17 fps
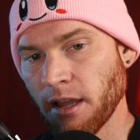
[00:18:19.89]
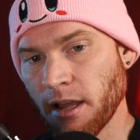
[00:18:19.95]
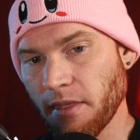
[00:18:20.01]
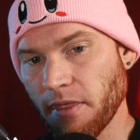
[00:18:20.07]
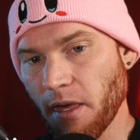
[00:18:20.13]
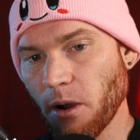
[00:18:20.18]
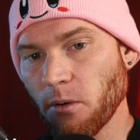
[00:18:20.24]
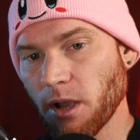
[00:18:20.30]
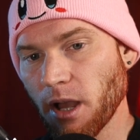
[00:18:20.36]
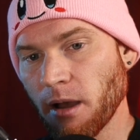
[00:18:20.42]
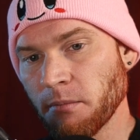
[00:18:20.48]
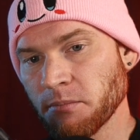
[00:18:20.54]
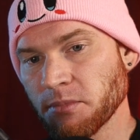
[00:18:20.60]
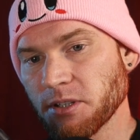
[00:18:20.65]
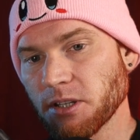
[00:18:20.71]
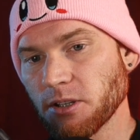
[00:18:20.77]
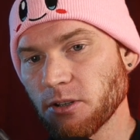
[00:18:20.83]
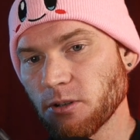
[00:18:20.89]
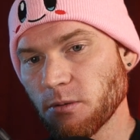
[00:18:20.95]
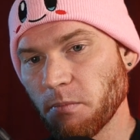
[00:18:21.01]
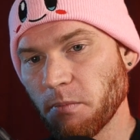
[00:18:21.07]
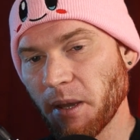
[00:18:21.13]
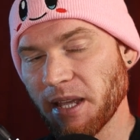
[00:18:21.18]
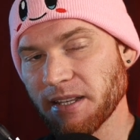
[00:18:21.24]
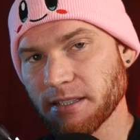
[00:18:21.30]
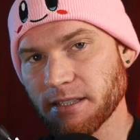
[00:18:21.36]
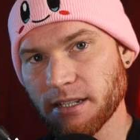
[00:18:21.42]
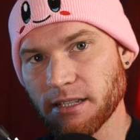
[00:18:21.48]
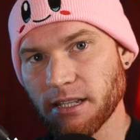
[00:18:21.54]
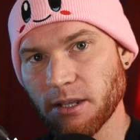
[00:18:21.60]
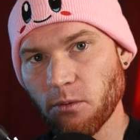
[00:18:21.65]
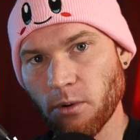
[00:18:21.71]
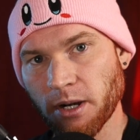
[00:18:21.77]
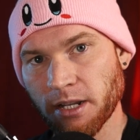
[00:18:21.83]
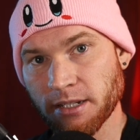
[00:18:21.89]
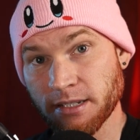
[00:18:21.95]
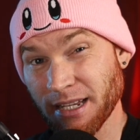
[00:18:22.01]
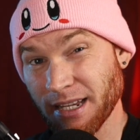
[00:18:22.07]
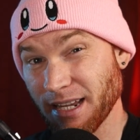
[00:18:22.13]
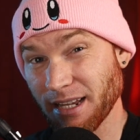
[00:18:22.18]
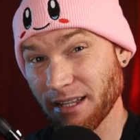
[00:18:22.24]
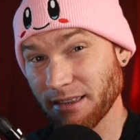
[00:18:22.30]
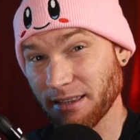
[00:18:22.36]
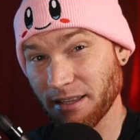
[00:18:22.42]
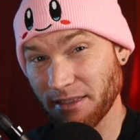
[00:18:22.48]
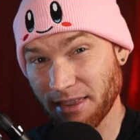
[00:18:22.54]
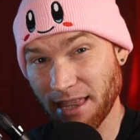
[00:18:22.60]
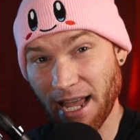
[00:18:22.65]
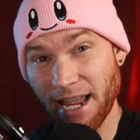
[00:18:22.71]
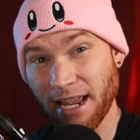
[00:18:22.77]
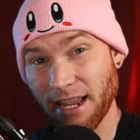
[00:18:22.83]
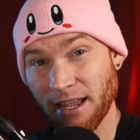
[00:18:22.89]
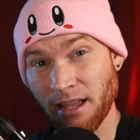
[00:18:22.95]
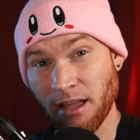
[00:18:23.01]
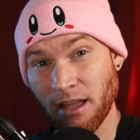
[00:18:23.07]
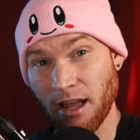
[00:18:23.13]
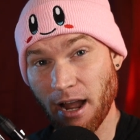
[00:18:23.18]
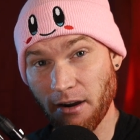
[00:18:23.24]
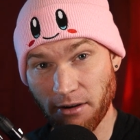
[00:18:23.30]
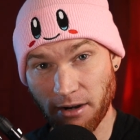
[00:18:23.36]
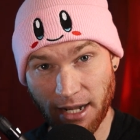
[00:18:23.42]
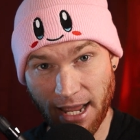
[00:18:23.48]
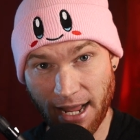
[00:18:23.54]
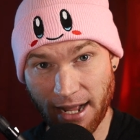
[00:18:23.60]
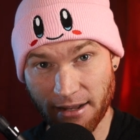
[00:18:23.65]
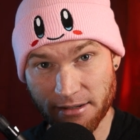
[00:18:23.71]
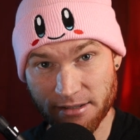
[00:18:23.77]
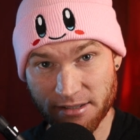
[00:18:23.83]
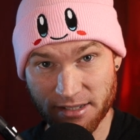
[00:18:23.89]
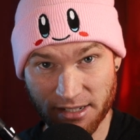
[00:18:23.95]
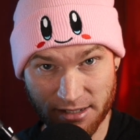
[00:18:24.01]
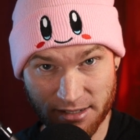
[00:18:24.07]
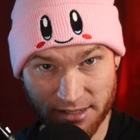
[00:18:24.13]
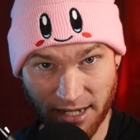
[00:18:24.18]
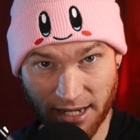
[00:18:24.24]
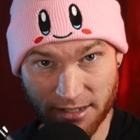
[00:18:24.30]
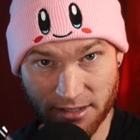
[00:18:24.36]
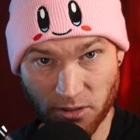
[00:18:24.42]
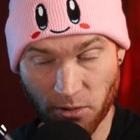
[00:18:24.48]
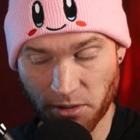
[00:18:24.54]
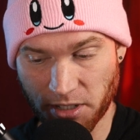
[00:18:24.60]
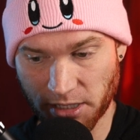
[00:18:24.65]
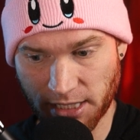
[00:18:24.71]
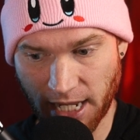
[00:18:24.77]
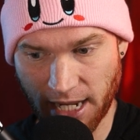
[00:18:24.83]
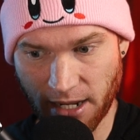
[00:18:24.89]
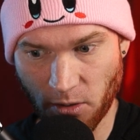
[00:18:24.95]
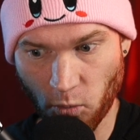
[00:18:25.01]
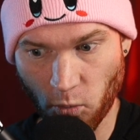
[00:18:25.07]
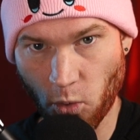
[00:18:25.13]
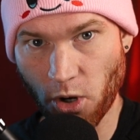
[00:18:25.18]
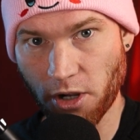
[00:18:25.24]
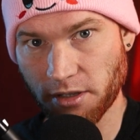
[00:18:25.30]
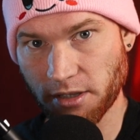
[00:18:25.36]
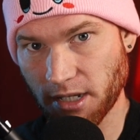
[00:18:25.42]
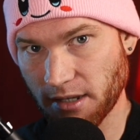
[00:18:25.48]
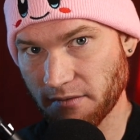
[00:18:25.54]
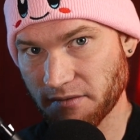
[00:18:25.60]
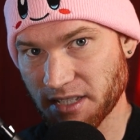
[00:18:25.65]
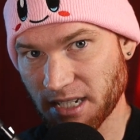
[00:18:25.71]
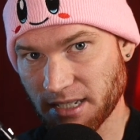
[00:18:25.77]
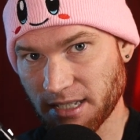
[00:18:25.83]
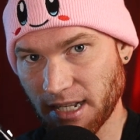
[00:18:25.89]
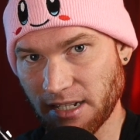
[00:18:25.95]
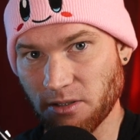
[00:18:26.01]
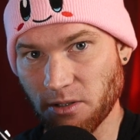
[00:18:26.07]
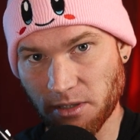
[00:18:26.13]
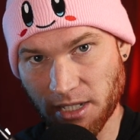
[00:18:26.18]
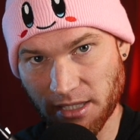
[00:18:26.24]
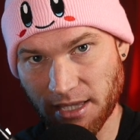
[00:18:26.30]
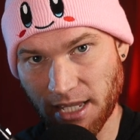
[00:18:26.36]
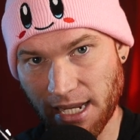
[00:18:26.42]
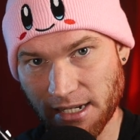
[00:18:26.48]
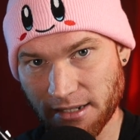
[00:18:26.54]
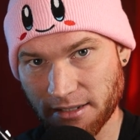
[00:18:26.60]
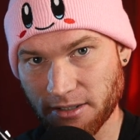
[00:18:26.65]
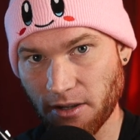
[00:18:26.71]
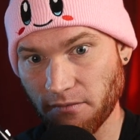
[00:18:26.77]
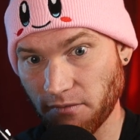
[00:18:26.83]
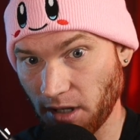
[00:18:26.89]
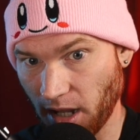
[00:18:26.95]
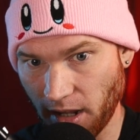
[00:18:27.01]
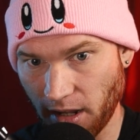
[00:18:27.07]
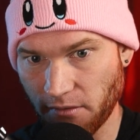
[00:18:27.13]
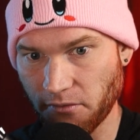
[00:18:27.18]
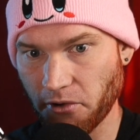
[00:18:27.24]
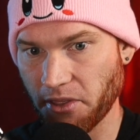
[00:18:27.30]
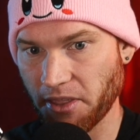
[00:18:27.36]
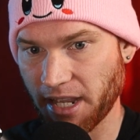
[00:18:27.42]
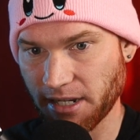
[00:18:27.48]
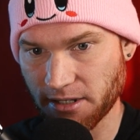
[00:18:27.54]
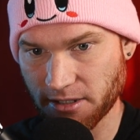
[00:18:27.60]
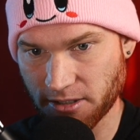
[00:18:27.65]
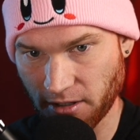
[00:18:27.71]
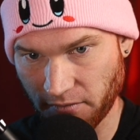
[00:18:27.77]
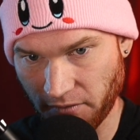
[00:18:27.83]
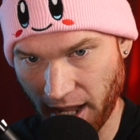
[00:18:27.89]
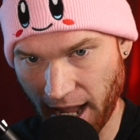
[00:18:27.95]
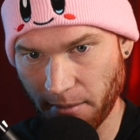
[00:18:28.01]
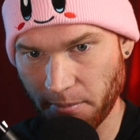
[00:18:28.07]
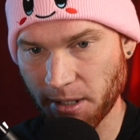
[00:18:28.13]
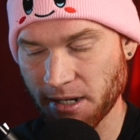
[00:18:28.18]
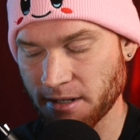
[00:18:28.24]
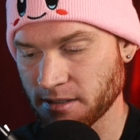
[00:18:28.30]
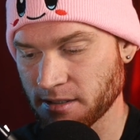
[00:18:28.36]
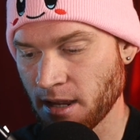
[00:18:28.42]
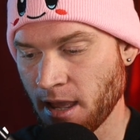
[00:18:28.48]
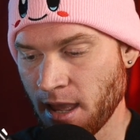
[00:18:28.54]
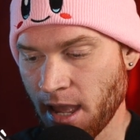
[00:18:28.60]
They'll come to you basically wanting to hear that they are allowed success, or that they are worthy of success, or that they deserve love, or they deserve happiness.